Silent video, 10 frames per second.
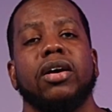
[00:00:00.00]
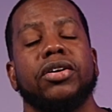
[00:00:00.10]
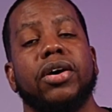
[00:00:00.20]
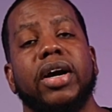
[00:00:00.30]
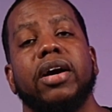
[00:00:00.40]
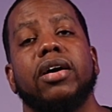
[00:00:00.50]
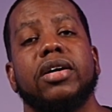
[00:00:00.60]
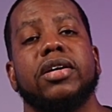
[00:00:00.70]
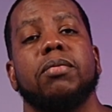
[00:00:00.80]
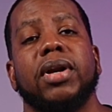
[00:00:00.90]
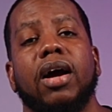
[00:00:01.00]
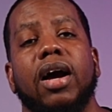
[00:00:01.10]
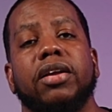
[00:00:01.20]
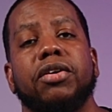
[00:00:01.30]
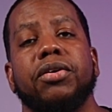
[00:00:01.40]
So here are some of the
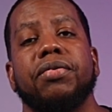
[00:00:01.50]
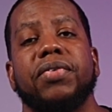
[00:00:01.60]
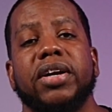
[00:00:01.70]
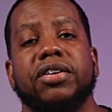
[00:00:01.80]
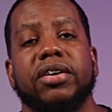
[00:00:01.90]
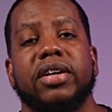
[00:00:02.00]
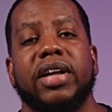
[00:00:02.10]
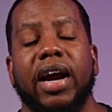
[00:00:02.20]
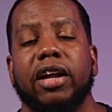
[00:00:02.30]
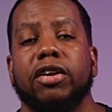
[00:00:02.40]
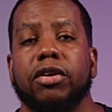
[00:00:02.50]
other new features that